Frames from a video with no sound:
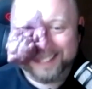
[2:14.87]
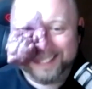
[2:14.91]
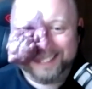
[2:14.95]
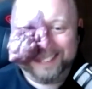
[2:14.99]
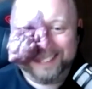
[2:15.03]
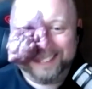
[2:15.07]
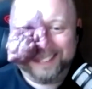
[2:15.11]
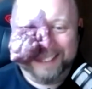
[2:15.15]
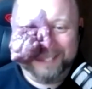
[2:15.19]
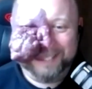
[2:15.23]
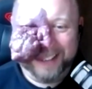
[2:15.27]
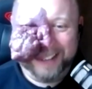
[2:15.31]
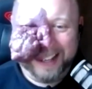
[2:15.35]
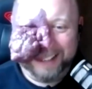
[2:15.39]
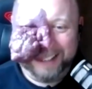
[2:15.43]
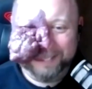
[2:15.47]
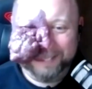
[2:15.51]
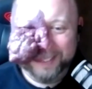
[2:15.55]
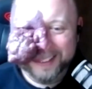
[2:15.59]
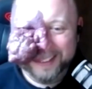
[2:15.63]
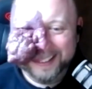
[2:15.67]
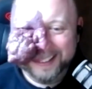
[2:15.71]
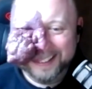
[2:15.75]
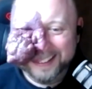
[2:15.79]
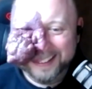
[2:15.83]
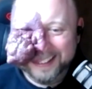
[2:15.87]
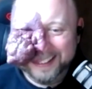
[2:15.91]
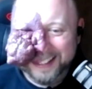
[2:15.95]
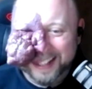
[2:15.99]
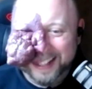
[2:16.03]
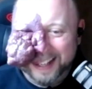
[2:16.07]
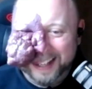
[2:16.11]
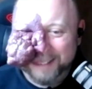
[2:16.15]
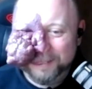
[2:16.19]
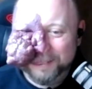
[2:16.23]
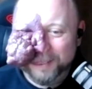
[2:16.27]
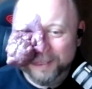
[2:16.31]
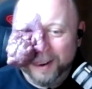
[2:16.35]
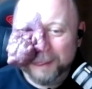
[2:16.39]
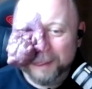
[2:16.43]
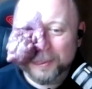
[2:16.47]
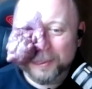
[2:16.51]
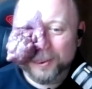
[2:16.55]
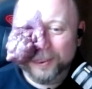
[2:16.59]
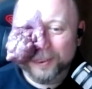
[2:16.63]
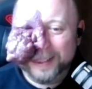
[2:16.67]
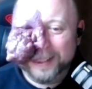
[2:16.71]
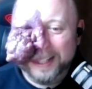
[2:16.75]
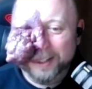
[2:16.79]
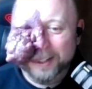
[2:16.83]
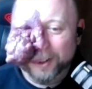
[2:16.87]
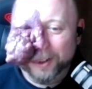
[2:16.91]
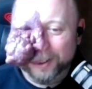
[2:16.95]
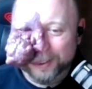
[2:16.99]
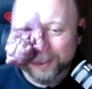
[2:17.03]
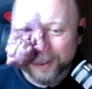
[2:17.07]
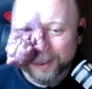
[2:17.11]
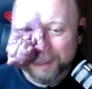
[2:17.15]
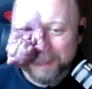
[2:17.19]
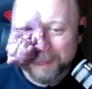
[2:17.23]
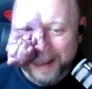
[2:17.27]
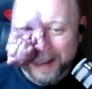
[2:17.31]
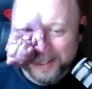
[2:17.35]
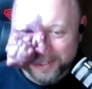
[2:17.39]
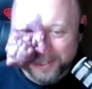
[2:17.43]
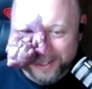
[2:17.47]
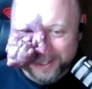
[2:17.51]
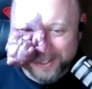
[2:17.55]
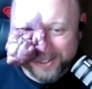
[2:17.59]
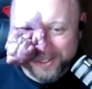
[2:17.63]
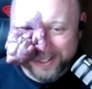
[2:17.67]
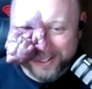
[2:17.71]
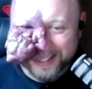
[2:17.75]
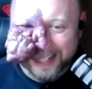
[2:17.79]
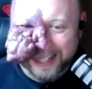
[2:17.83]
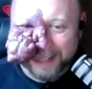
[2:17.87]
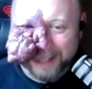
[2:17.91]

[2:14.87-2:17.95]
So I'm absolutely not the magician.